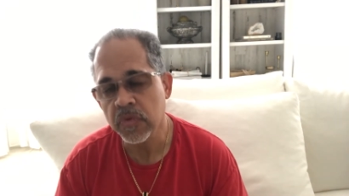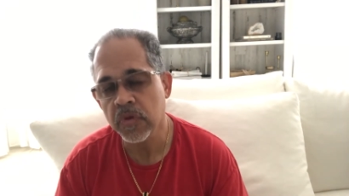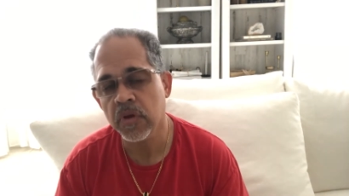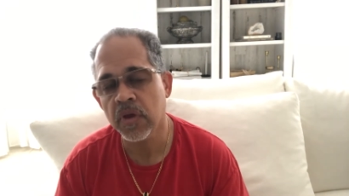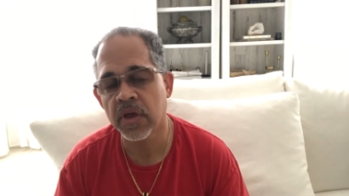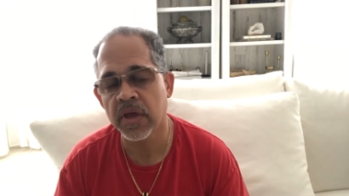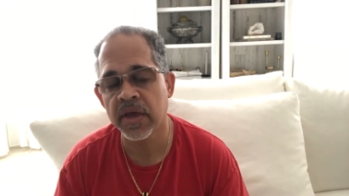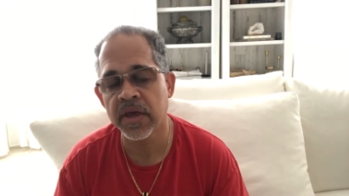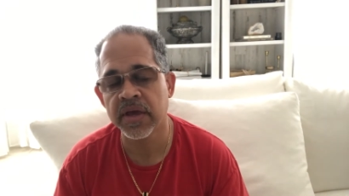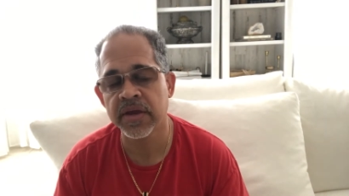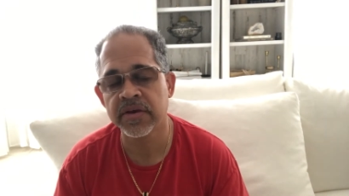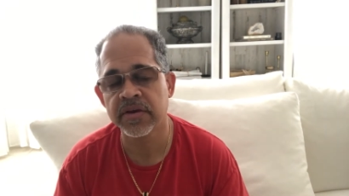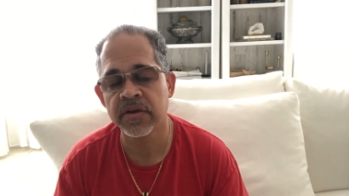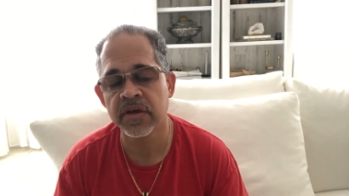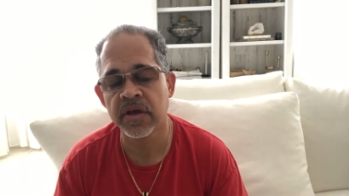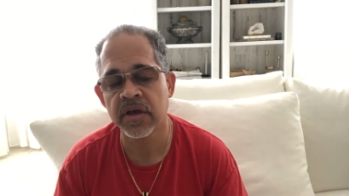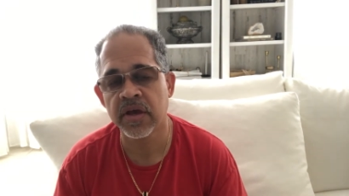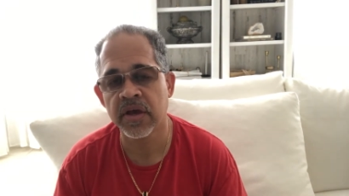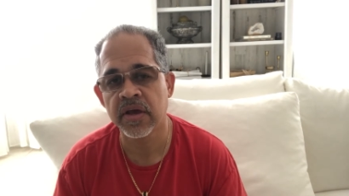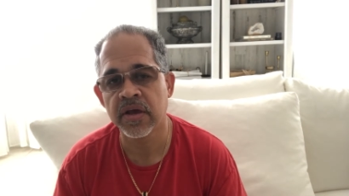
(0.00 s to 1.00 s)
And
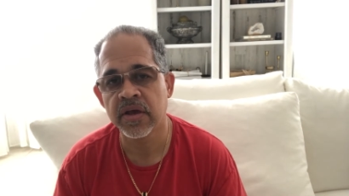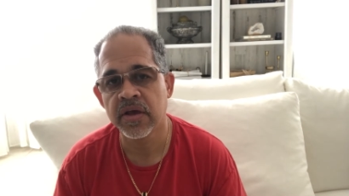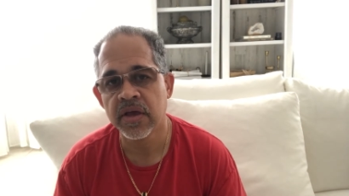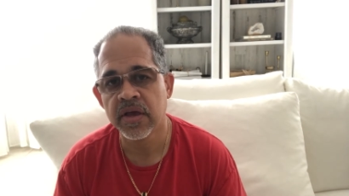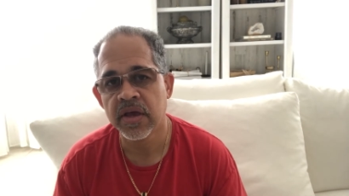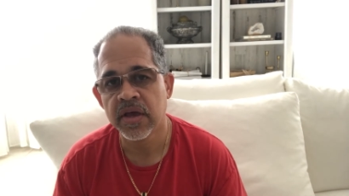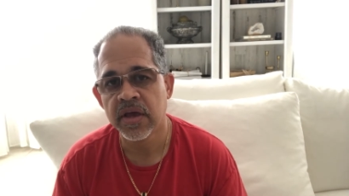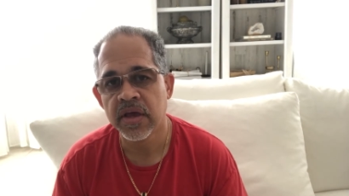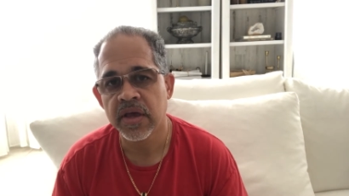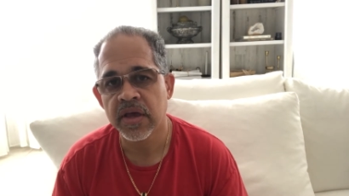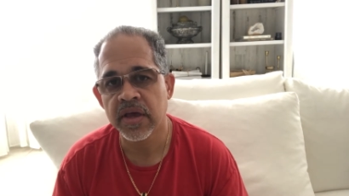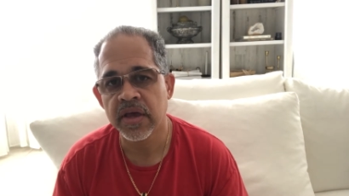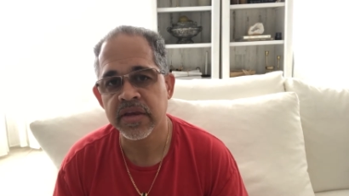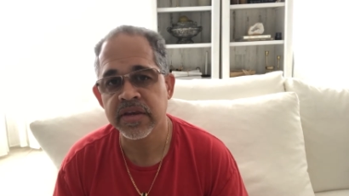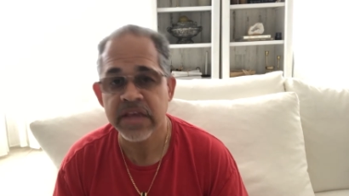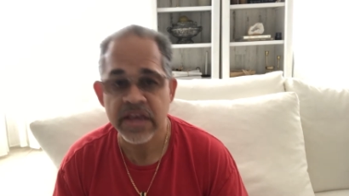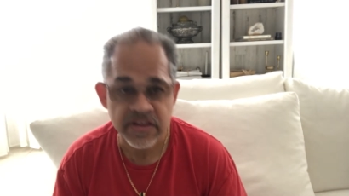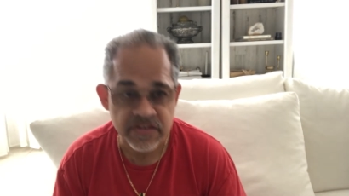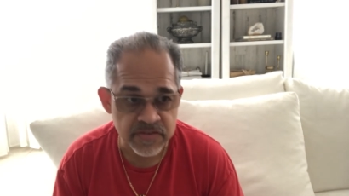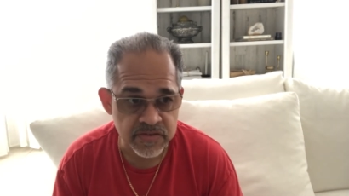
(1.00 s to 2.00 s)

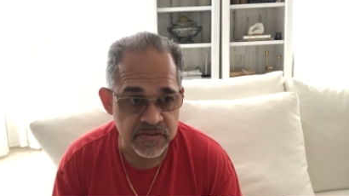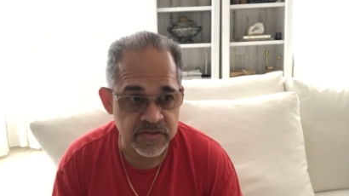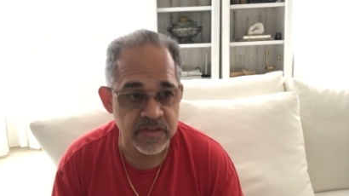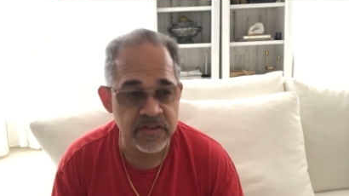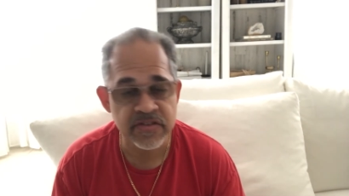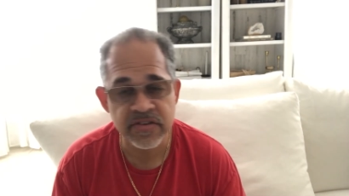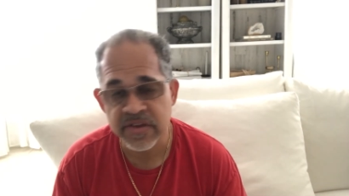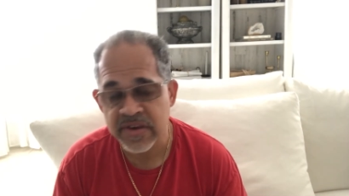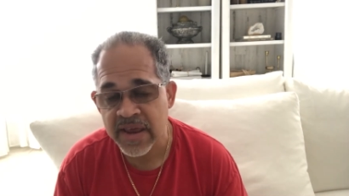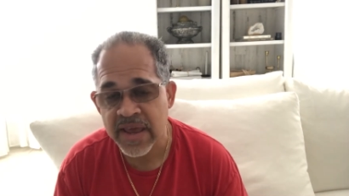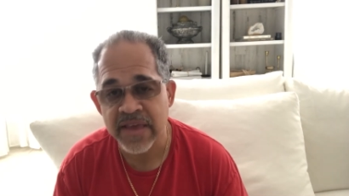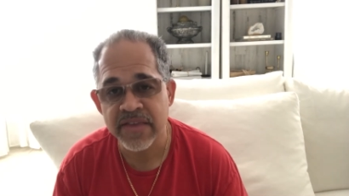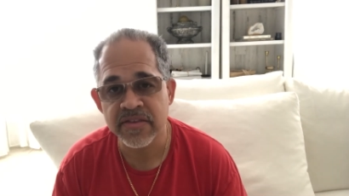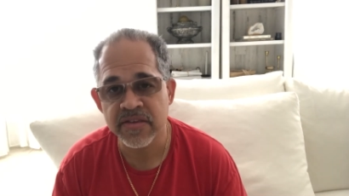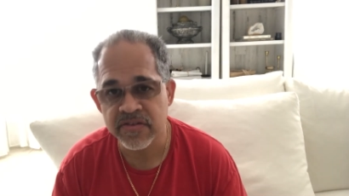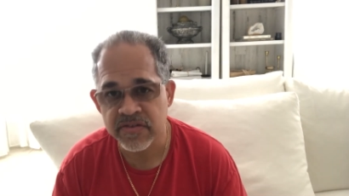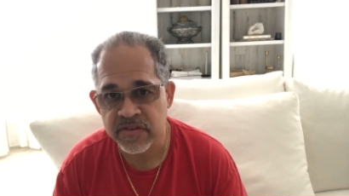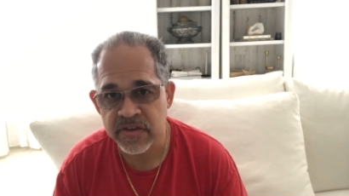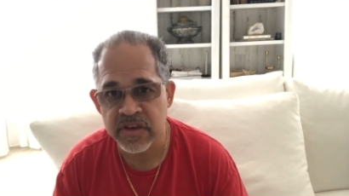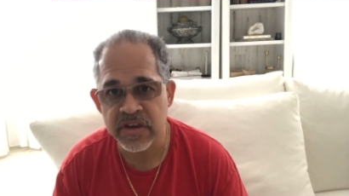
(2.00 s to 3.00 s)
yes,
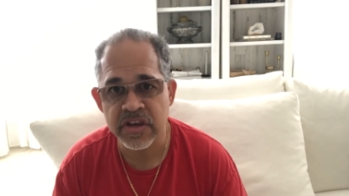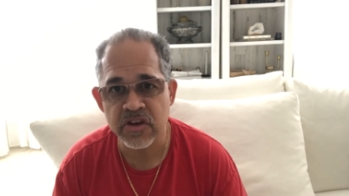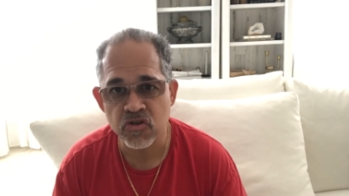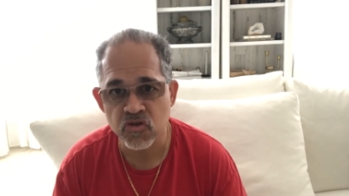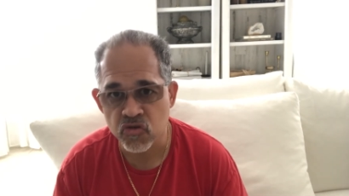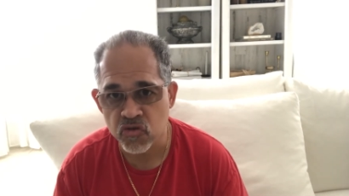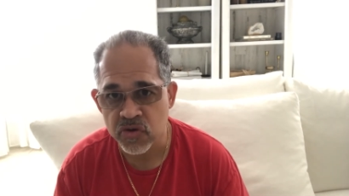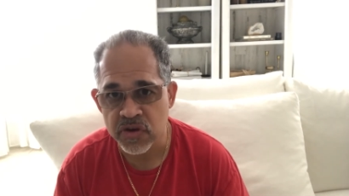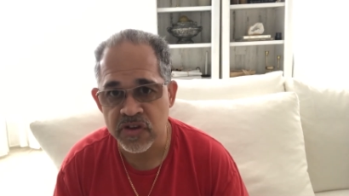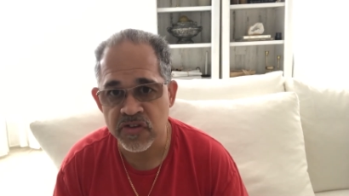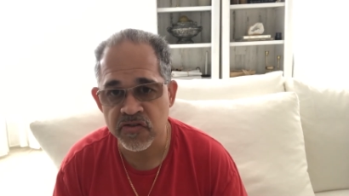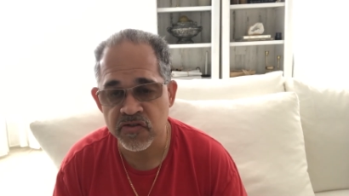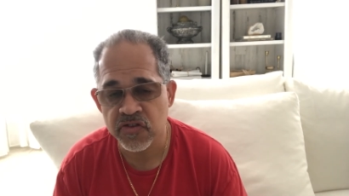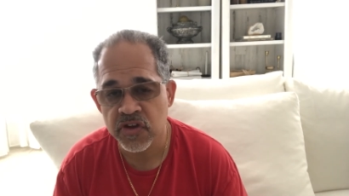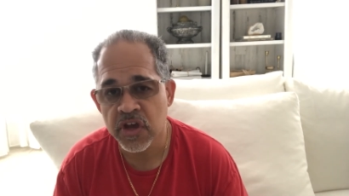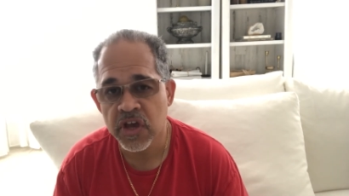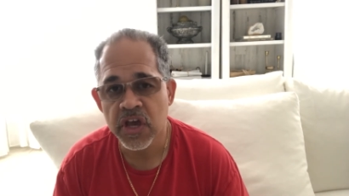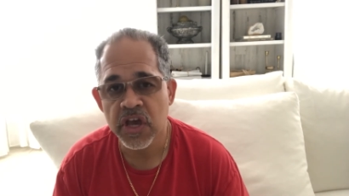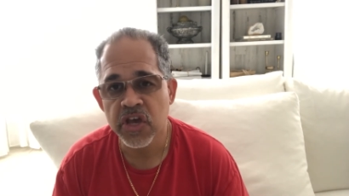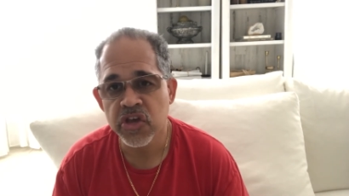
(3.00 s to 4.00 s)
this can increase
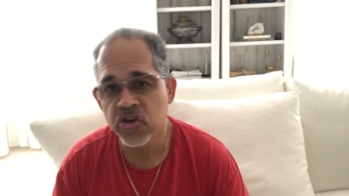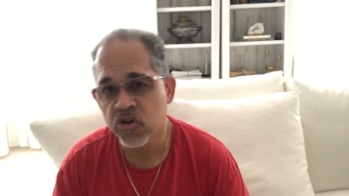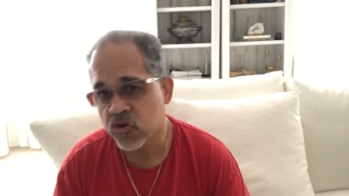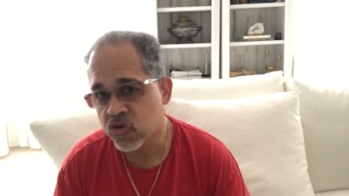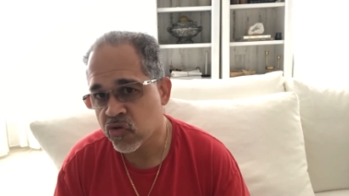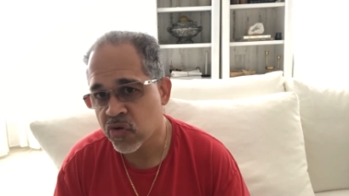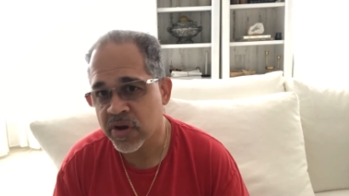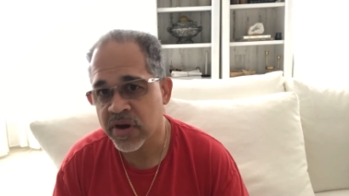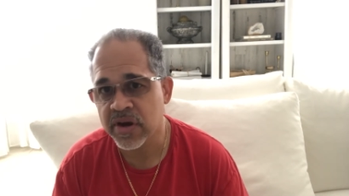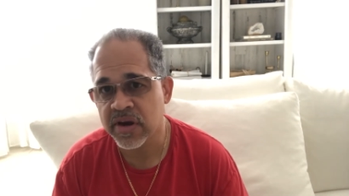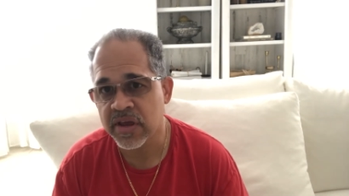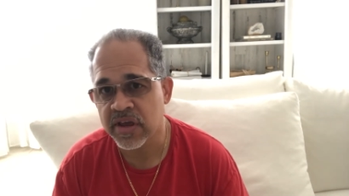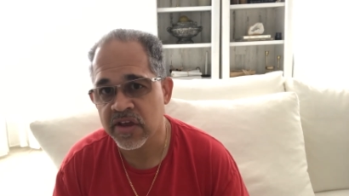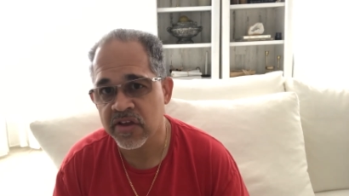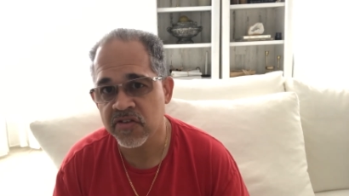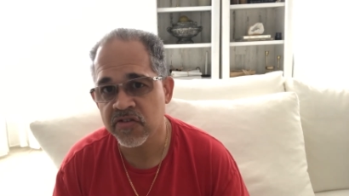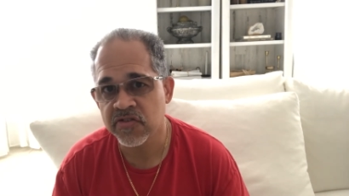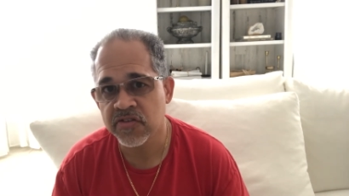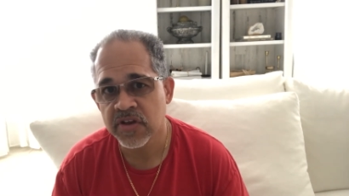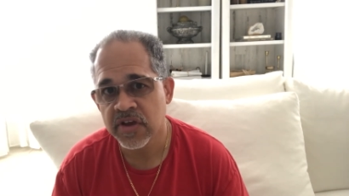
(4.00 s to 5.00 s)
your credit
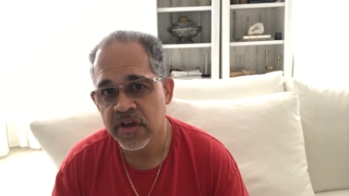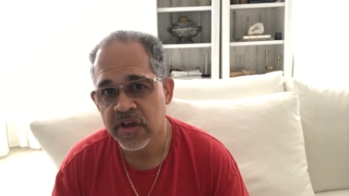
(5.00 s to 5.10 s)
age